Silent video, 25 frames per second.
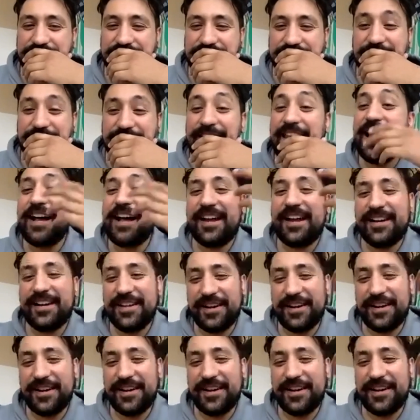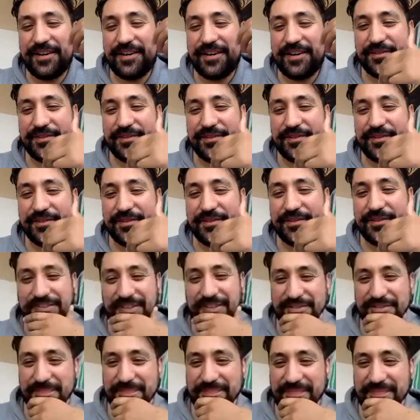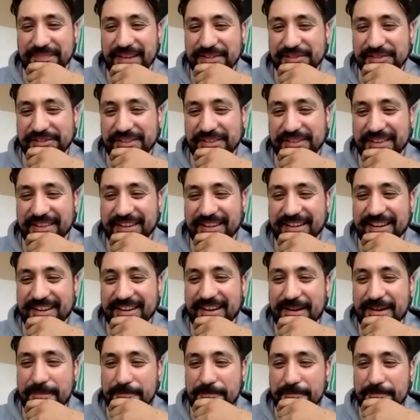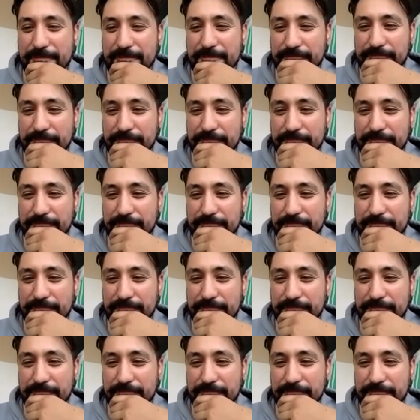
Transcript: Yeah, I, I didn't scroll down. Sorry, I just I just saw that. Um,